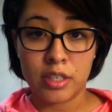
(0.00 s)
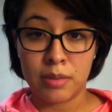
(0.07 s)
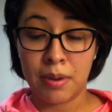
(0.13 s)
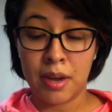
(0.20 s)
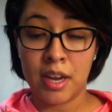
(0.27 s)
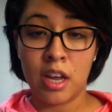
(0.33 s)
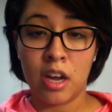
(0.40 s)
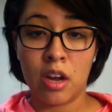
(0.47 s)

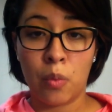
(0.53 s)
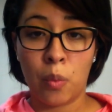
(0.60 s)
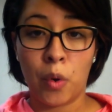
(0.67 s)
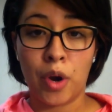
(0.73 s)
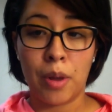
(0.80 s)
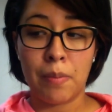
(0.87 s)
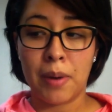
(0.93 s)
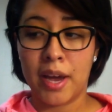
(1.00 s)
depending on where
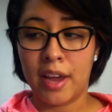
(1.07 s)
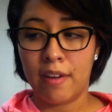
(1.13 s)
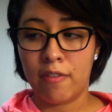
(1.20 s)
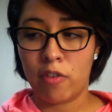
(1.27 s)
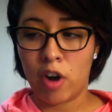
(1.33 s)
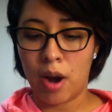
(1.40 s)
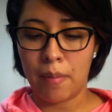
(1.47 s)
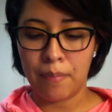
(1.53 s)
you buy it
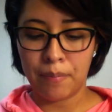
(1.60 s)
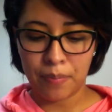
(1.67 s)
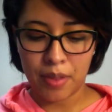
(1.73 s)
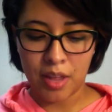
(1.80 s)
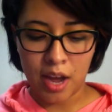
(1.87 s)
from.